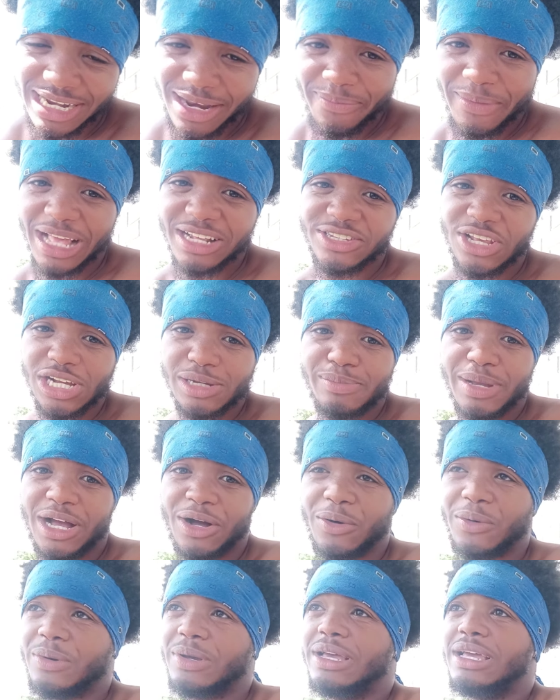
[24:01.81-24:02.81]
And I'm not talking
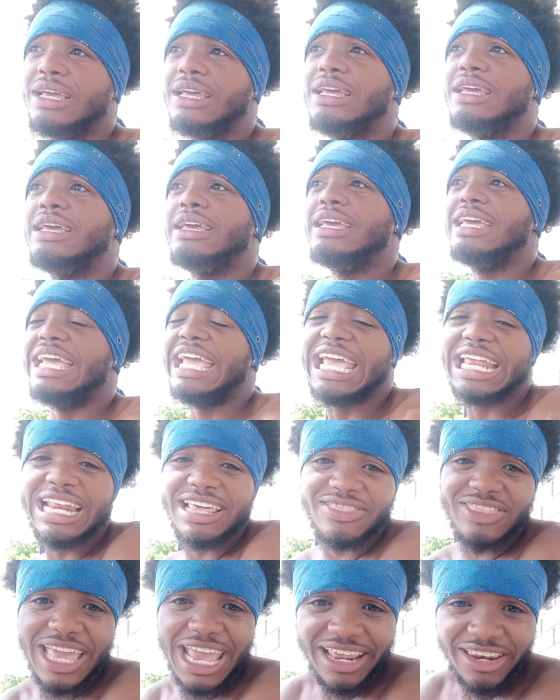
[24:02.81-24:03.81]
about
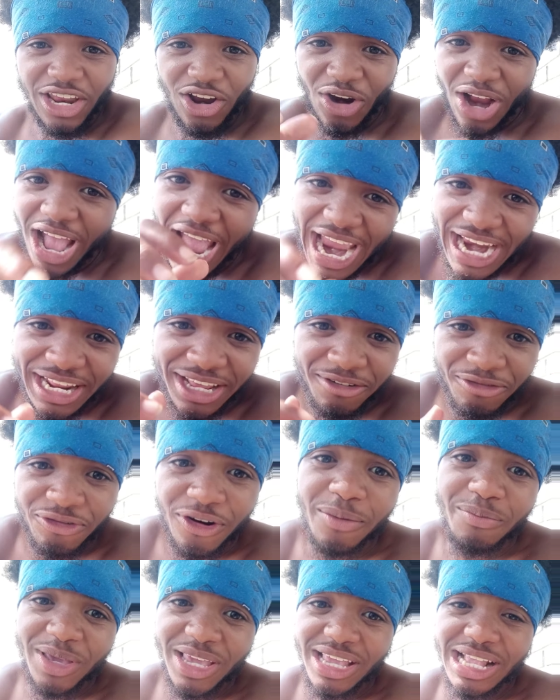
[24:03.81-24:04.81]
anything they're hiding
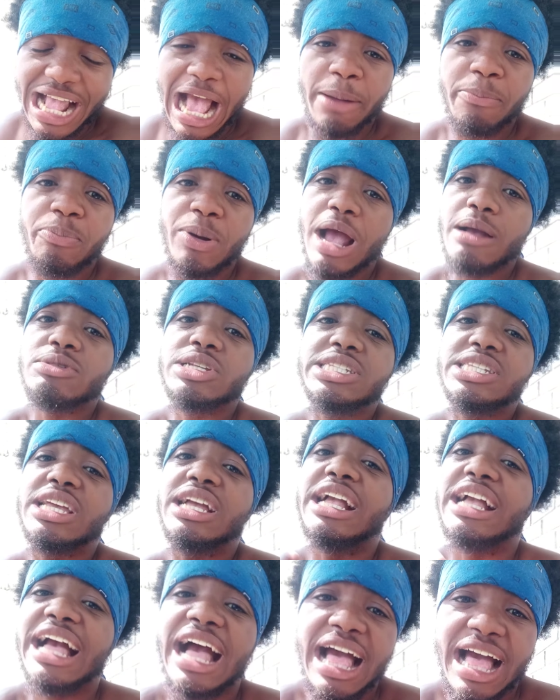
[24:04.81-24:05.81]
from me. I promise
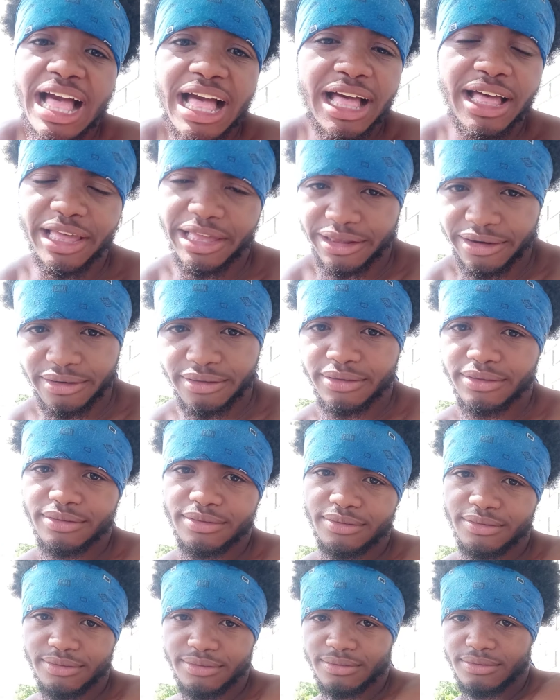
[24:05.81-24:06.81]
to God,
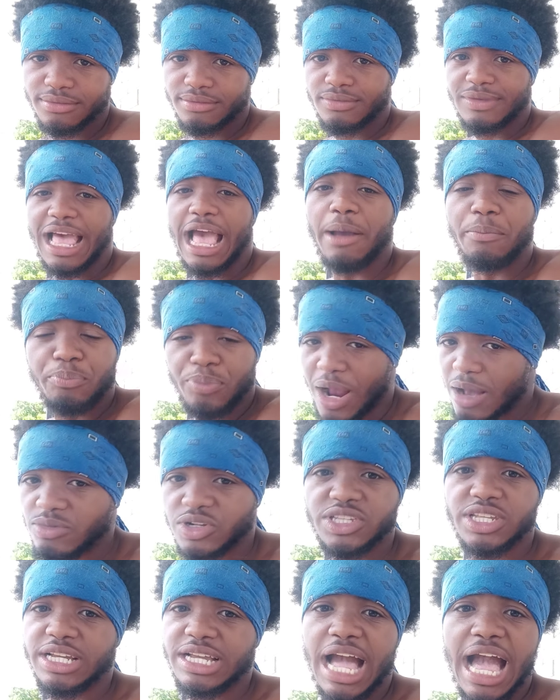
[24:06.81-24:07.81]
I
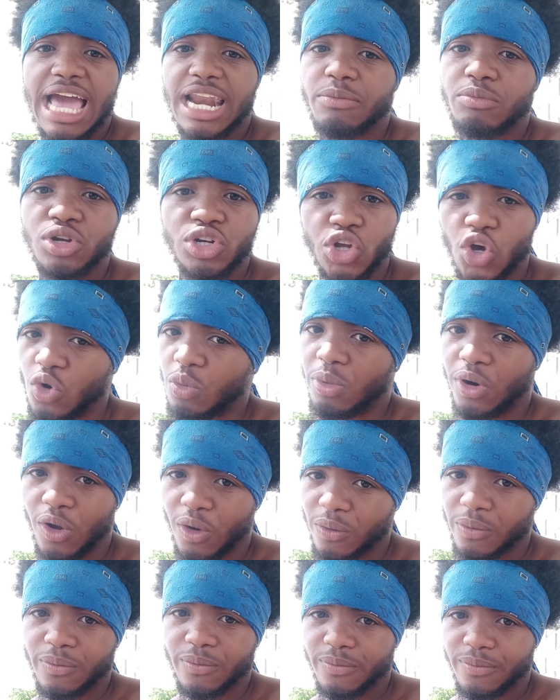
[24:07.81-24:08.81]
promise to God I'm gonna know, bro.